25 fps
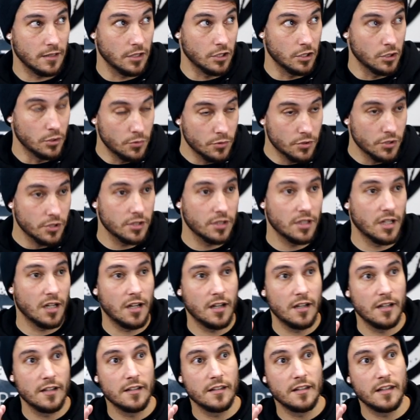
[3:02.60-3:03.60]
Lunar
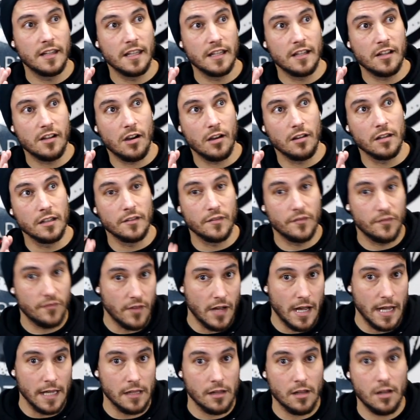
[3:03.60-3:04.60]
Lawn, they call it
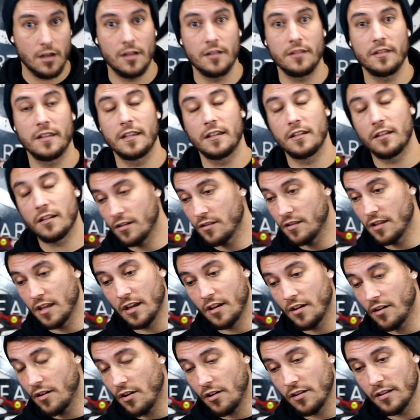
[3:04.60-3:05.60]
Phylon, they
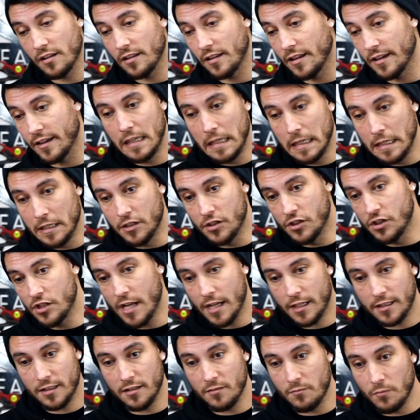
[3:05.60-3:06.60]
call it like
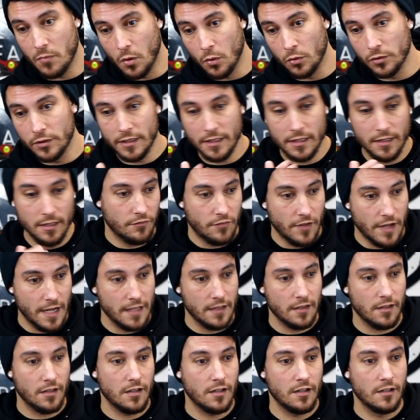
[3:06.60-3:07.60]
injected molded
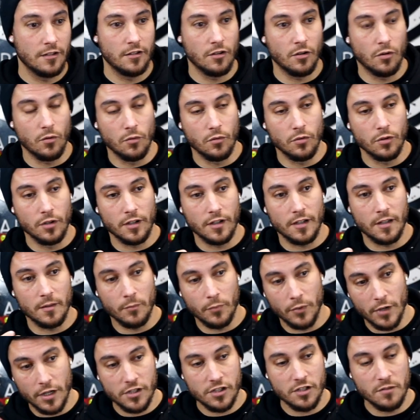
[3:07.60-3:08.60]
Phylon or
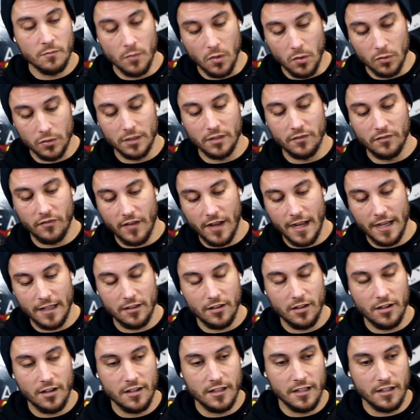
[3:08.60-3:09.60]
compression molded
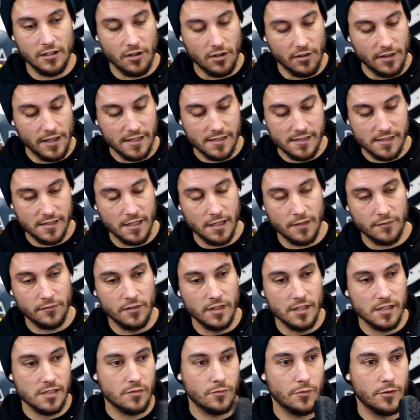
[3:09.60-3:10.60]
Phylon and all that stuff.
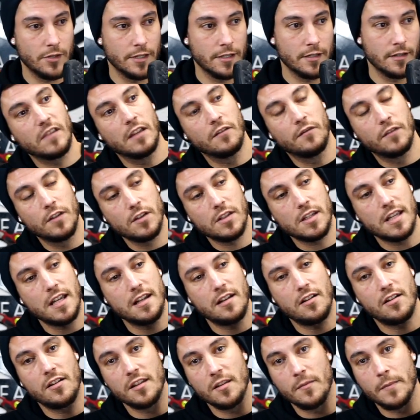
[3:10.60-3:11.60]
This one, if feels kind
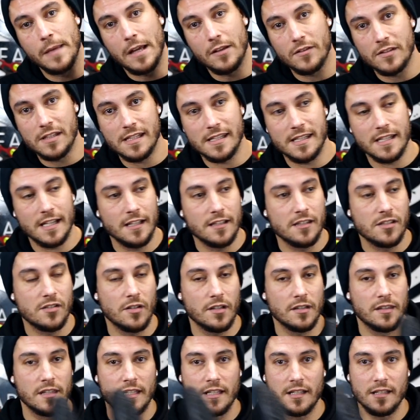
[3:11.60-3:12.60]
of on the bouncy side, so
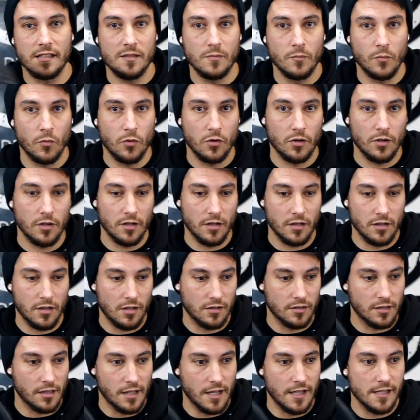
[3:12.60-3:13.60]
I think it's more
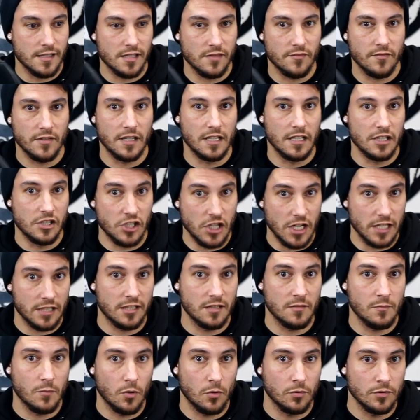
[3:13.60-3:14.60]
along the lines of an
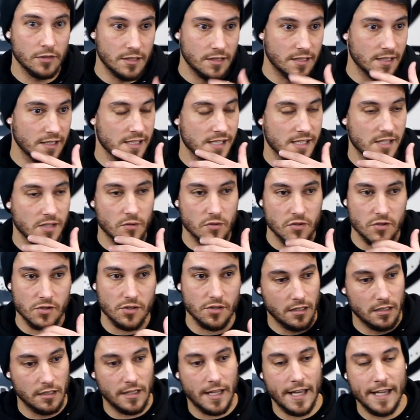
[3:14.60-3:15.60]
injected molded, because those
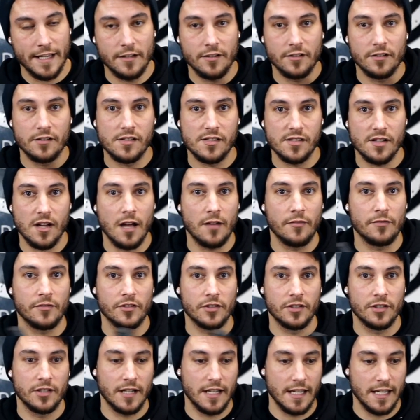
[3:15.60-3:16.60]
are lighter,
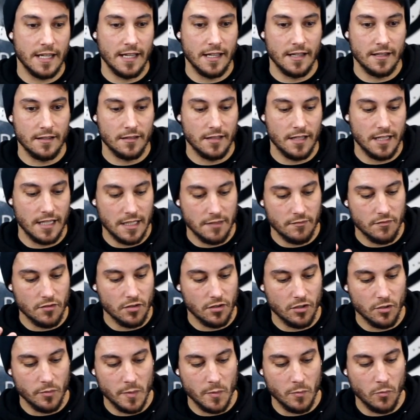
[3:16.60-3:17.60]
softer, and they give you a
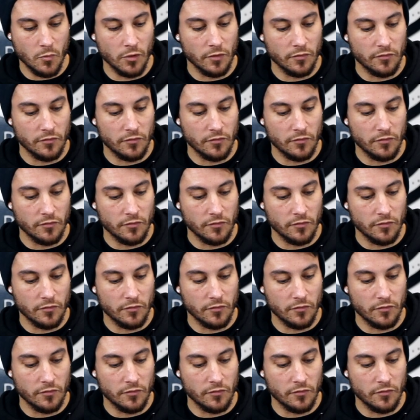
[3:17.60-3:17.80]
little bit more